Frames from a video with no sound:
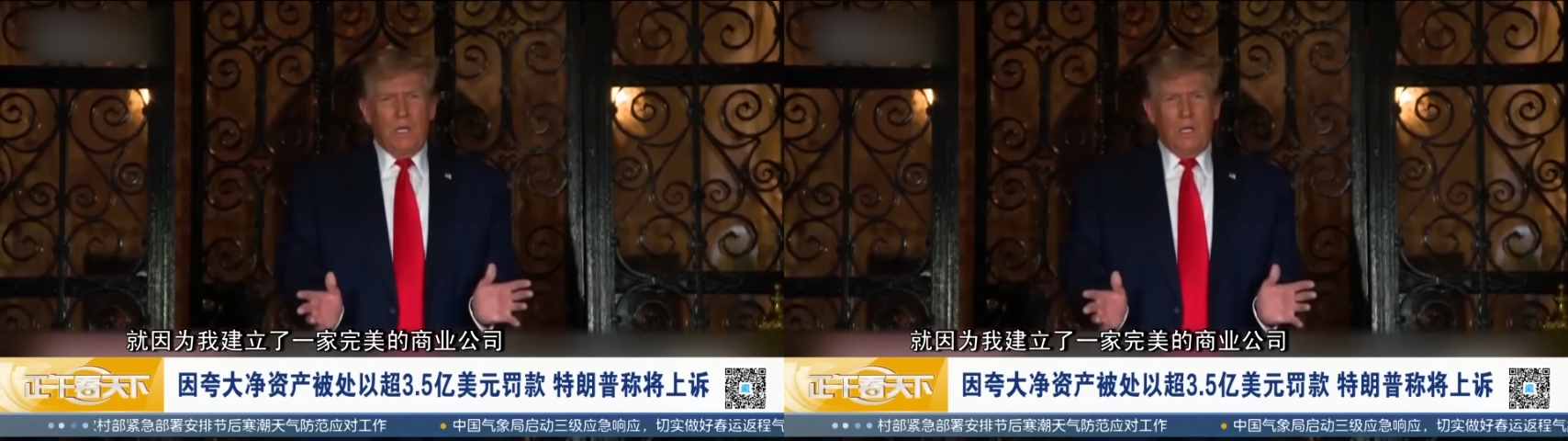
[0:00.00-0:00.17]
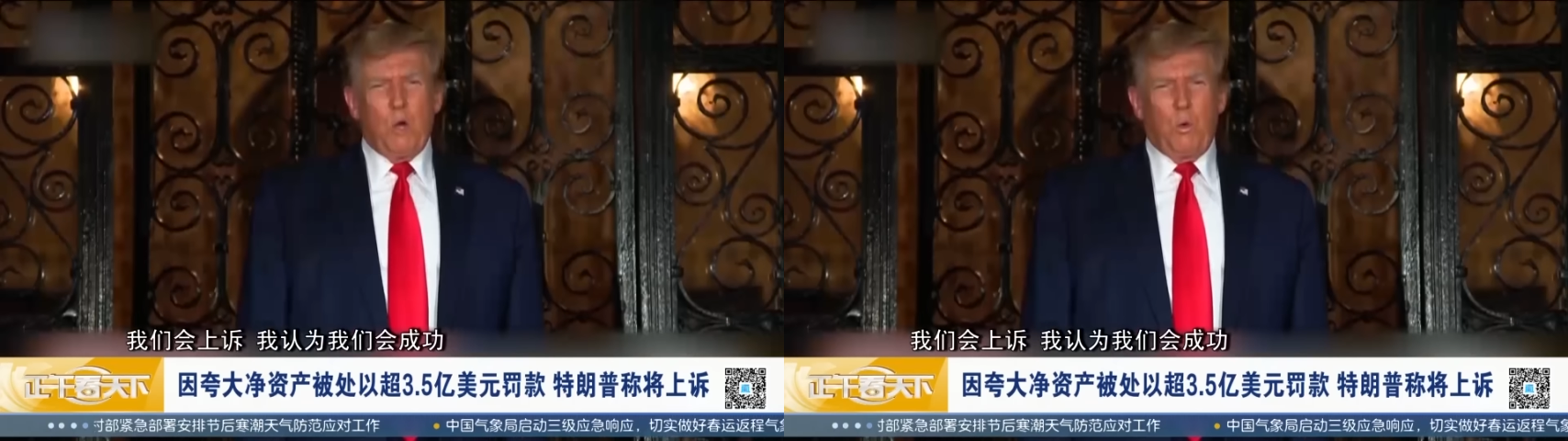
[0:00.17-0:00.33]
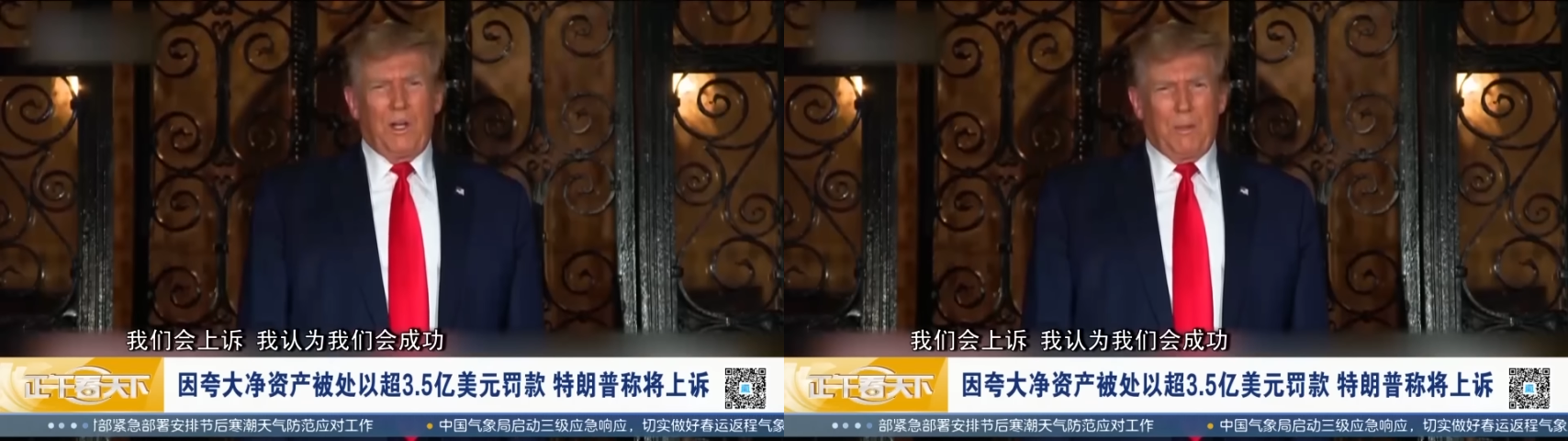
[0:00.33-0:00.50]

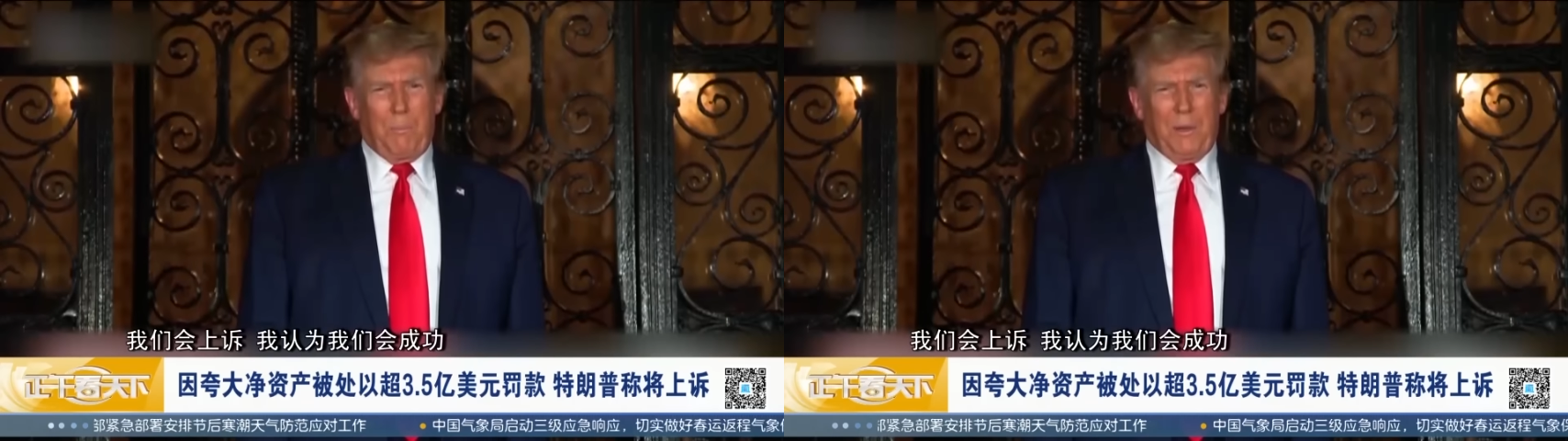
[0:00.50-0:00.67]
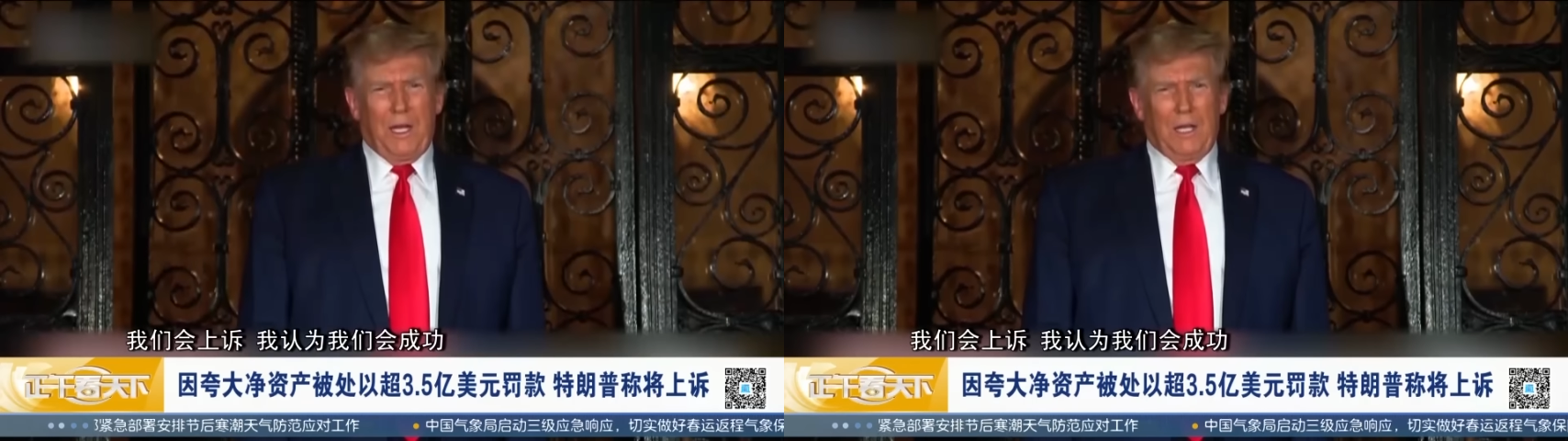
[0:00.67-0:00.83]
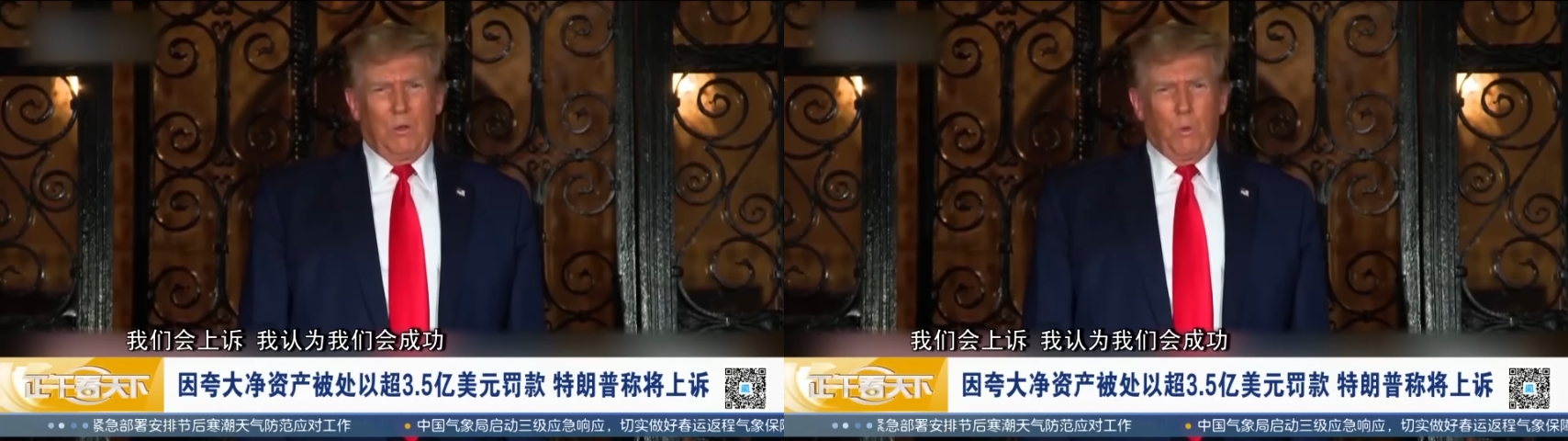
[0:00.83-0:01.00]
Will
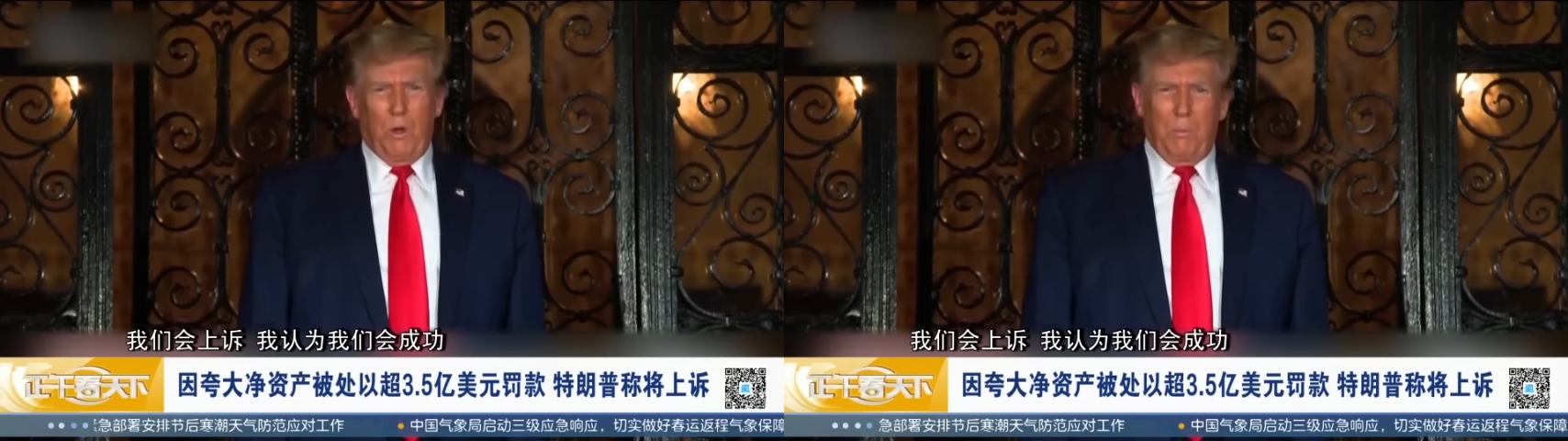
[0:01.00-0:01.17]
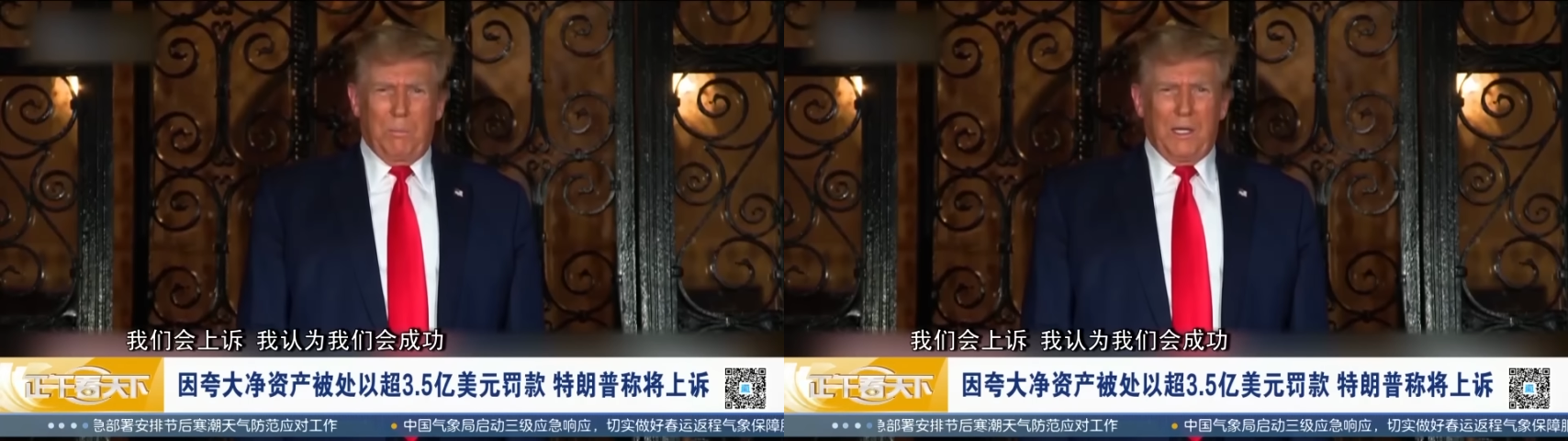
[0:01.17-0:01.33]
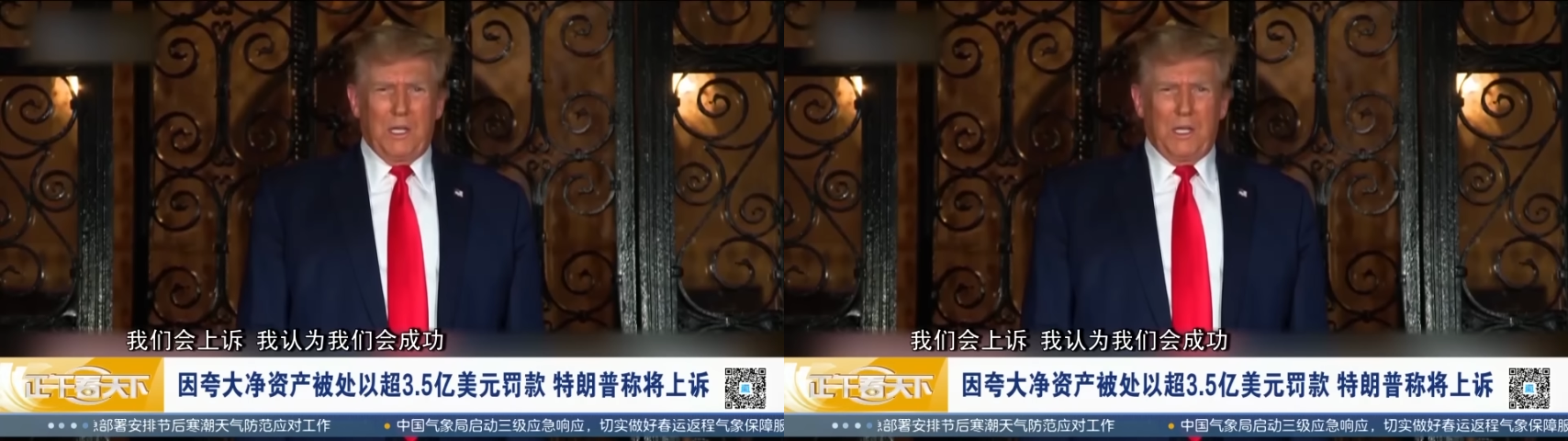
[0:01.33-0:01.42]
appeal will